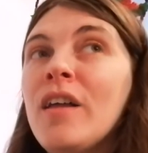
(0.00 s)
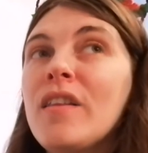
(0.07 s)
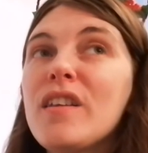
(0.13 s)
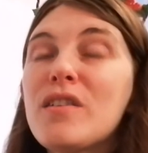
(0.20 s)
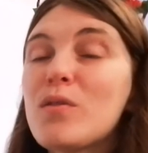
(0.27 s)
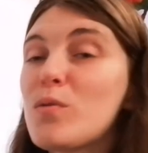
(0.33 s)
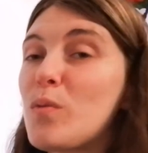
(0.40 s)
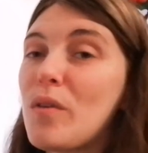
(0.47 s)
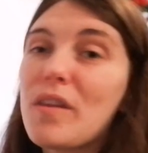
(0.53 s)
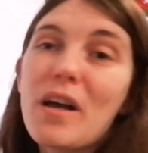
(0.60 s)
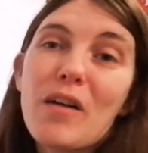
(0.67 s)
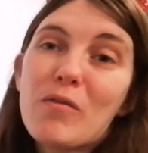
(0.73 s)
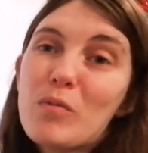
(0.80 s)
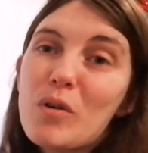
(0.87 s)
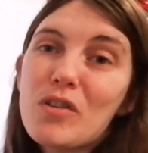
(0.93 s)
This is one
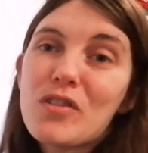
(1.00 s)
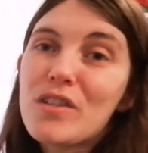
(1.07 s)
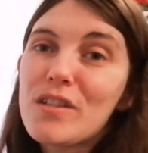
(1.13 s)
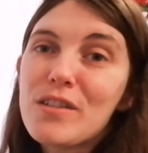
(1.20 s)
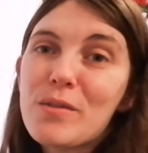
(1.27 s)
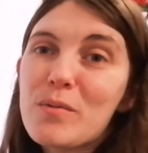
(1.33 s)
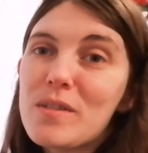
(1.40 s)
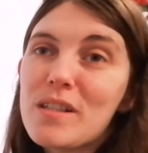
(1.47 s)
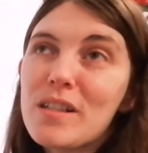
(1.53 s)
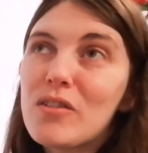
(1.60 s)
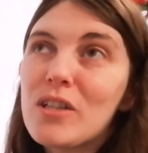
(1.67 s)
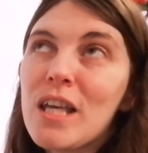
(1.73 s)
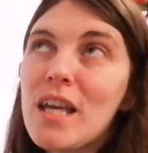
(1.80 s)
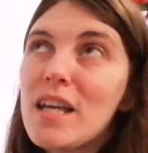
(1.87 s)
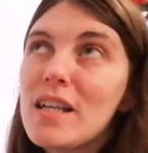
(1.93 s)
that I've watched since I was a
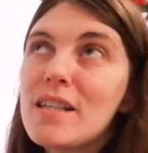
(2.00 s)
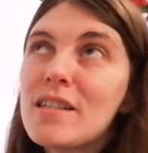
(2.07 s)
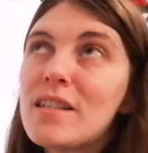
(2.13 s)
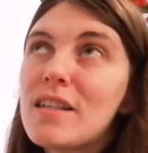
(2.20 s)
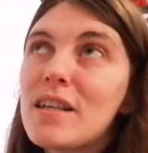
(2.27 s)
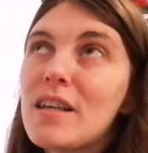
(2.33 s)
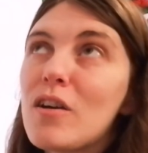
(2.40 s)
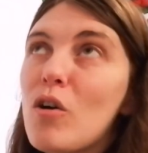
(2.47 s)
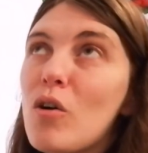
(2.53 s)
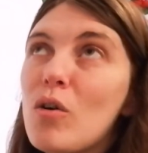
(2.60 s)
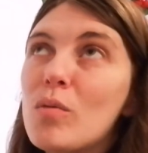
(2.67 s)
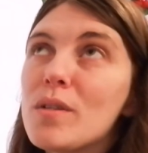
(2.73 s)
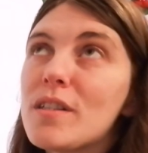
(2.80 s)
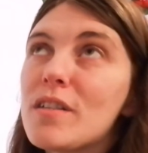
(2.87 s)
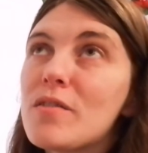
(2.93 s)
little kid. It
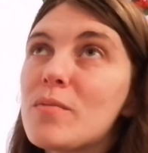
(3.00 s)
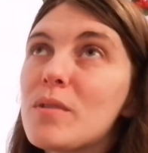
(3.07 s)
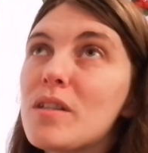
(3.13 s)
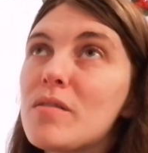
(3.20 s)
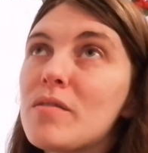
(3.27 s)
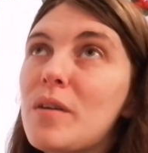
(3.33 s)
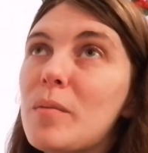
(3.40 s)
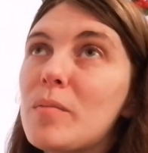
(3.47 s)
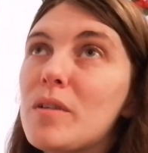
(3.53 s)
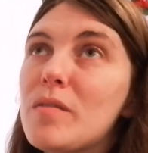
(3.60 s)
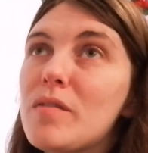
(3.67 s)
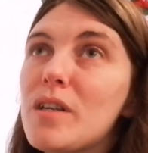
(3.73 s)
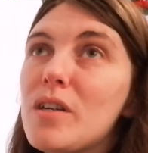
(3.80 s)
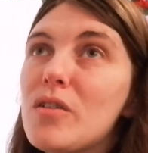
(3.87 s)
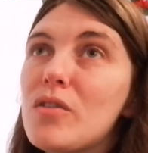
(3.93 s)
always gives me the family
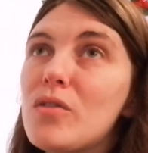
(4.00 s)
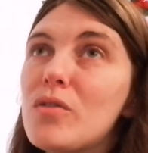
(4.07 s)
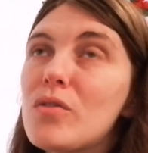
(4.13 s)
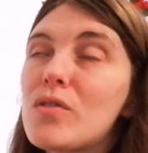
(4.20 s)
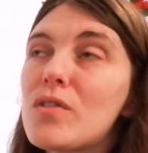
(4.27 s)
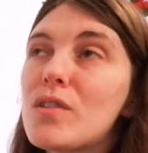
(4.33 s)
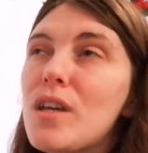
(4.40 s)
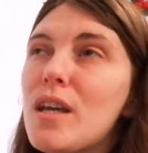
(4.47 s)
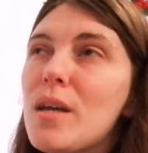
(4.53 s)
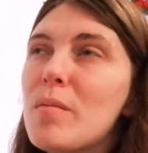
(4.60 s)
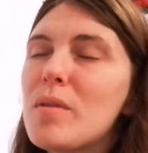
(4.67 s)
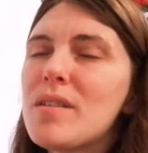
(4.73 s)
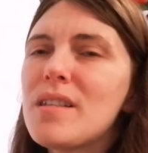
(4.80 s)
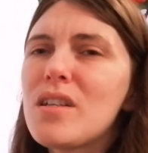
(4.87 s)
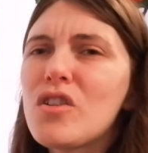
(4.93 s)
feels.
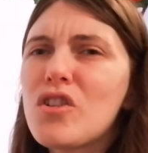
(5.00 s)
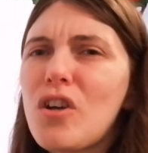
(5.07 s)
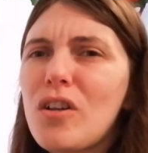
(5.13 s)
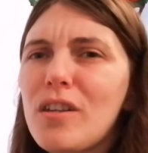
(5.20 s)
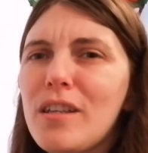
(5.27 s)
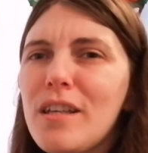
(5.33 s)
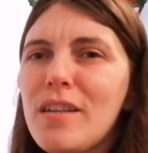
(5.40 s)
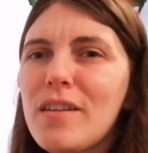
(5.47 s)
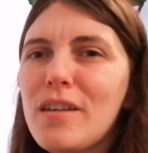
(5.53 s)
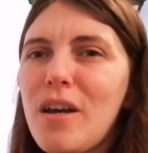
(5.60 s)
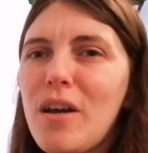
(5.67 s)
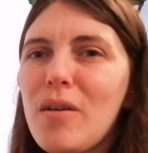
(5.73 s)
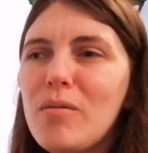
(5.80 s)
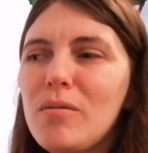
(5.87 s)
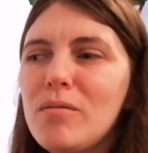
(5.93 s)
Is it John
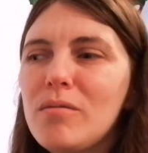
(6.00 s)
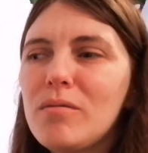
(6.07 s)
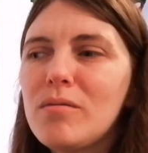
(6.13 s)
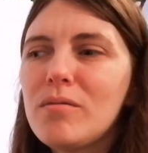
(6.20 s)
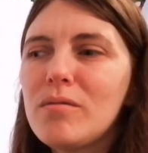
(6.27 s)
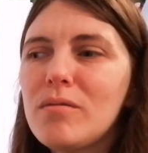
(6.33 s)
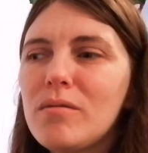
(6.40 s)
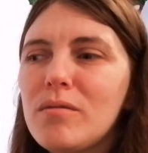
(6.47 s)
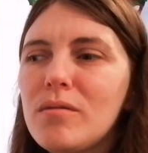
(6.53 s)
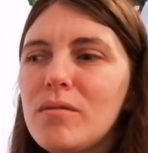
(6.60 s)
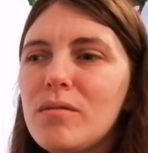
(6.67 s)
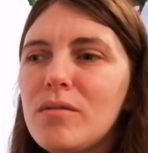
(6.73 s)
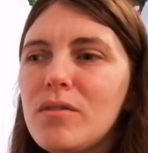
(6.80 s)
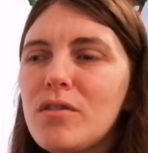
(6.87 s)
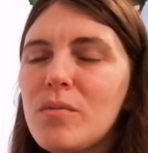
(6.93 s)
Lithgow?
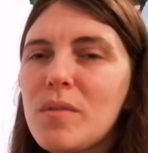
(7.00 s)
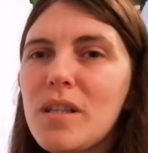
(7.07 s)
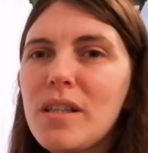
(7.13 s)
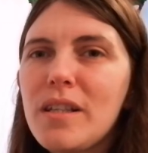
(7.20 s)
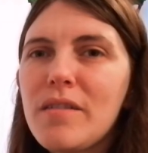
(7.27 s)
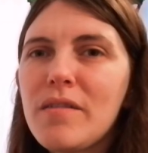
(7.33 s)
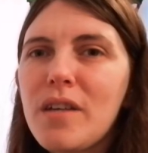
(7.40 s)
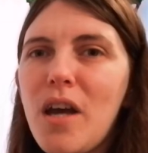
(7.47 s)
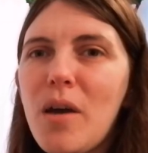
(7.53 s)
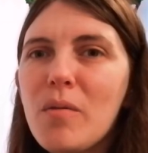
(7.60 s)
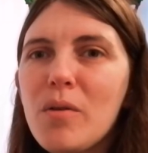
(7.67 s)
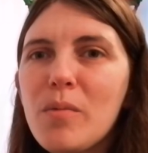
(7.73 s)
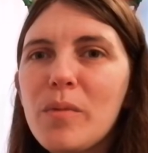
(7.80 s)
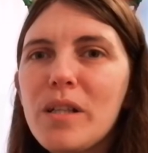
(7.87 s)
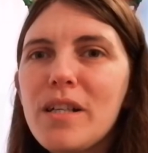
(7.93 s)
Something Lithgow,
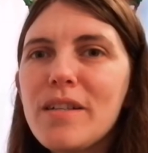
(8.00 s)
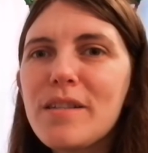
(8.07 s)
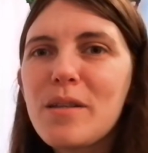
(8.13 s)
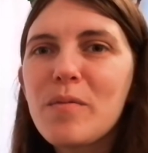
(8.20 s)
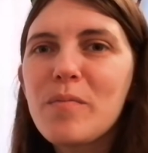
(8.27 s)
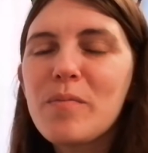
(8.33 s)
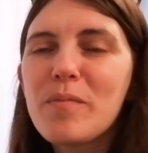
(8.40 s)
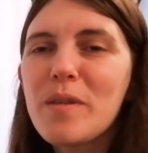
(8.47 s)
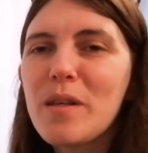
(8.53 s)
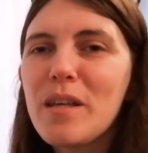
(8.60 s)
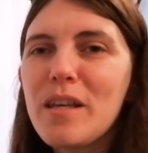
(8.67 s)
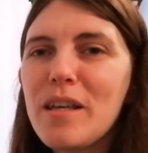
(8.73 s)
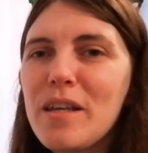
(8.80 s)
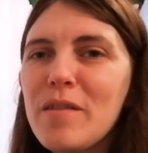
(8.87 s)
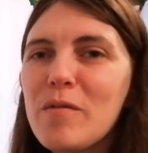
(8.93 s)
who plays
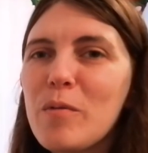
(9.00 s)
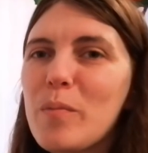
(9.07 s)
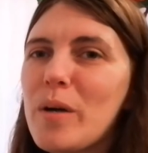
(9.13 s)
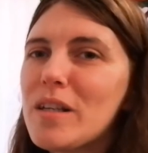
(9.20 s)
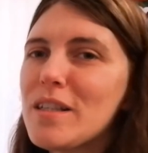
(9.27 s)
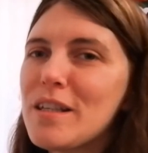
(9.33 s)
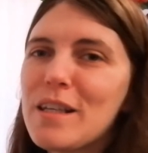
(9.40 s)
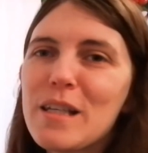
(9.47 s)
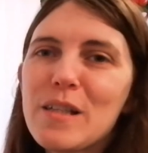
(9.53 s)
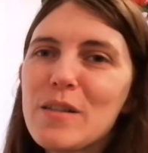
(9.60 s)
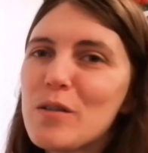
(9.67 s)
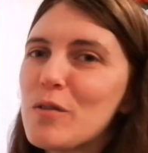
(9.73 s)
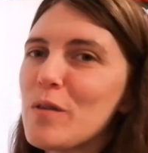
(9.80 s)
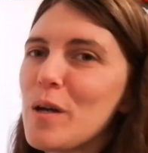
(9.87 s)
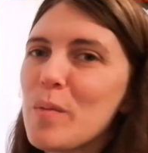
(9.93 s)
the evil baddie, and he's
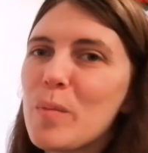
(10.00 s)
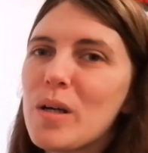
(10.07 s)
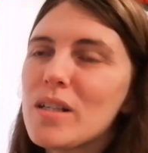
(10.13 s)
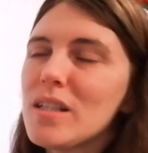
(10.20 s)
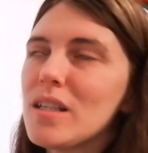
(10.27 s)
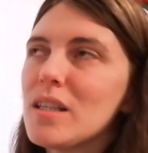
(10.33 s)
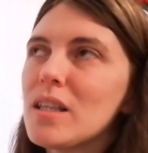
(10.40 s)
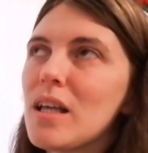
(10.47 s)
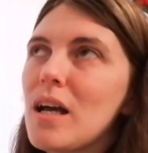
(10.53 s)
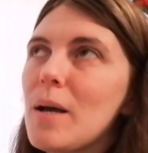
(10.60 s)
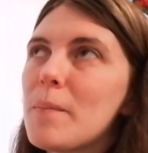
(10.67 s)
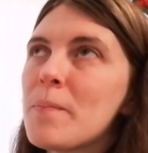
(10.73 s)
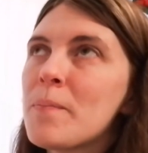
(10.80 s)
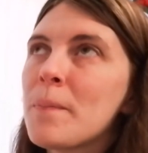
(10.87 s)
a great baddie in that.